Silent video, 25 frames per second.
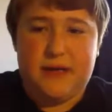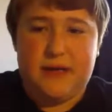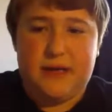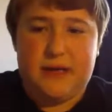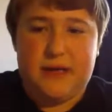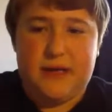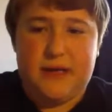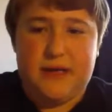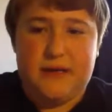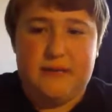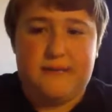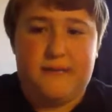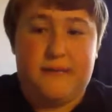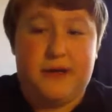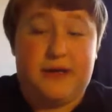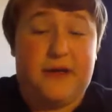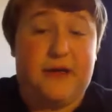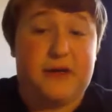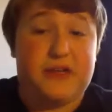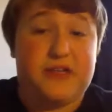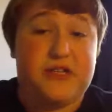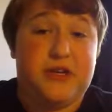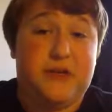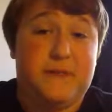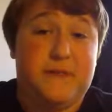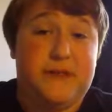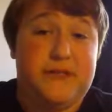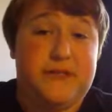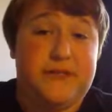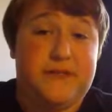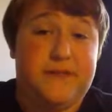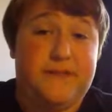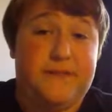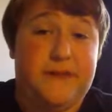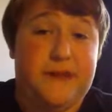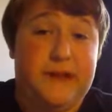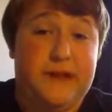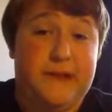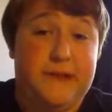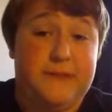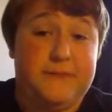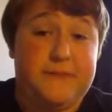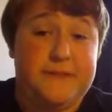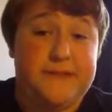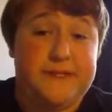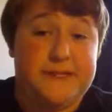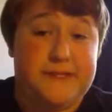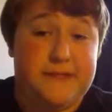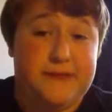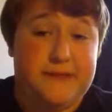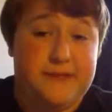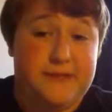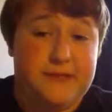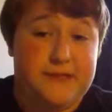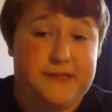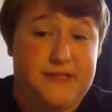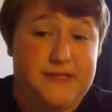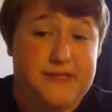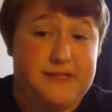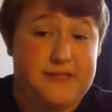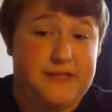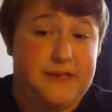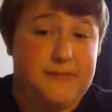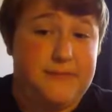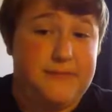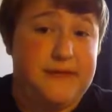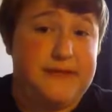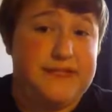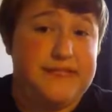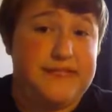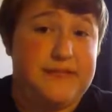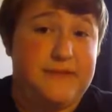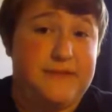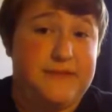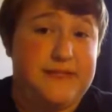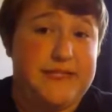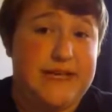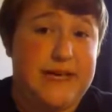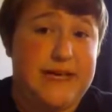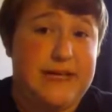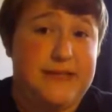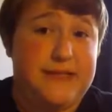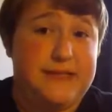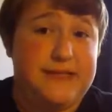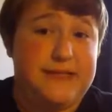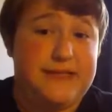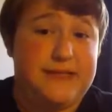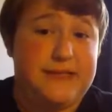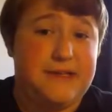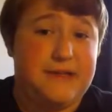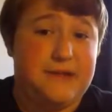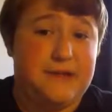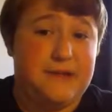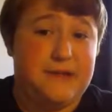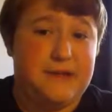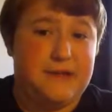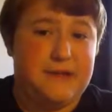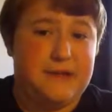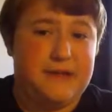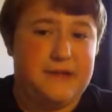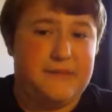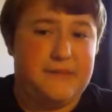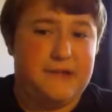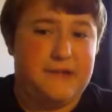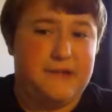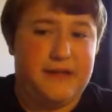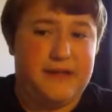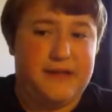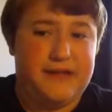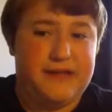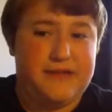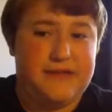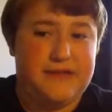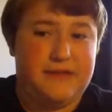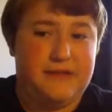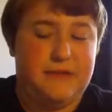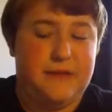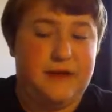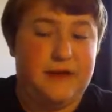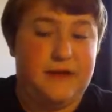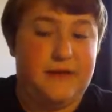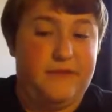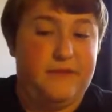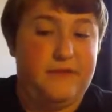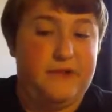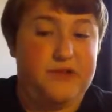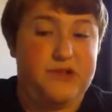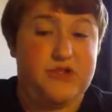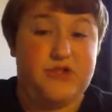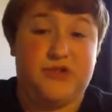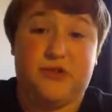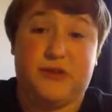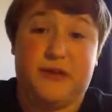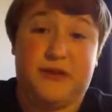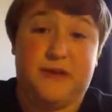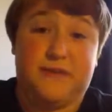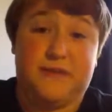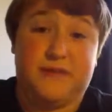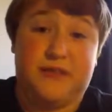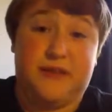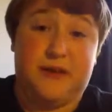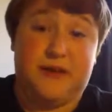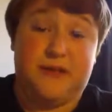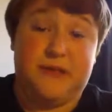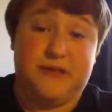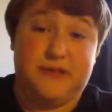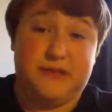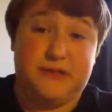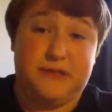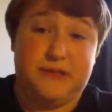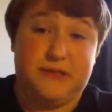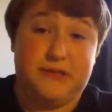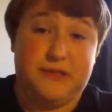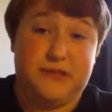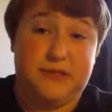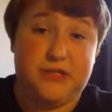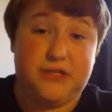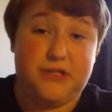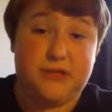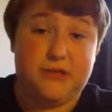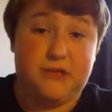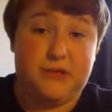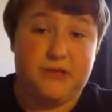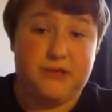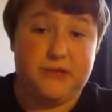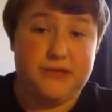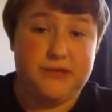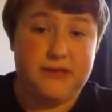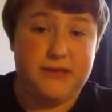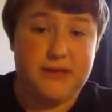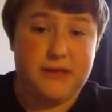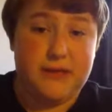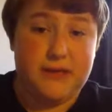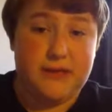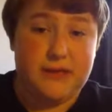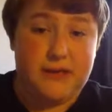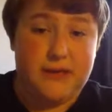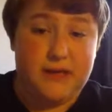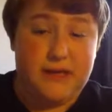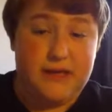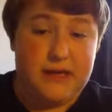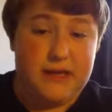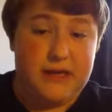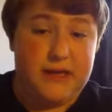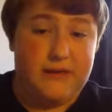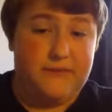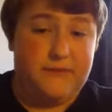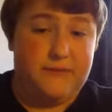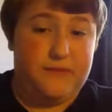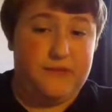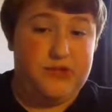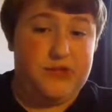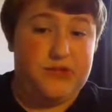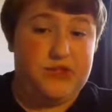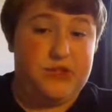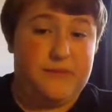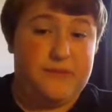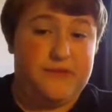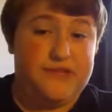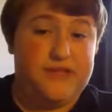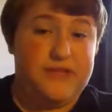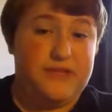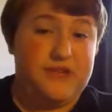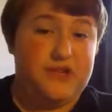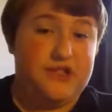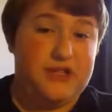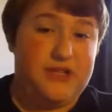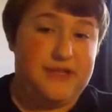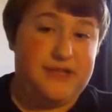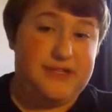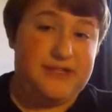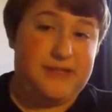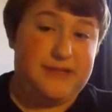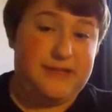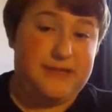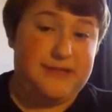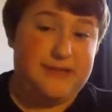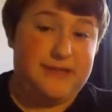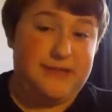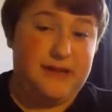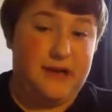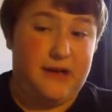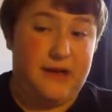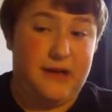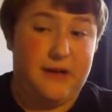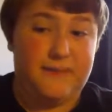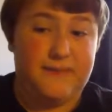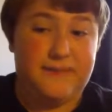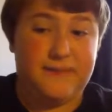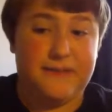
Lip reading: My coach helped me to develop skills into competitive talents, so that the point where I felt strong enough to go into squad, even with the trouble socialising at the start.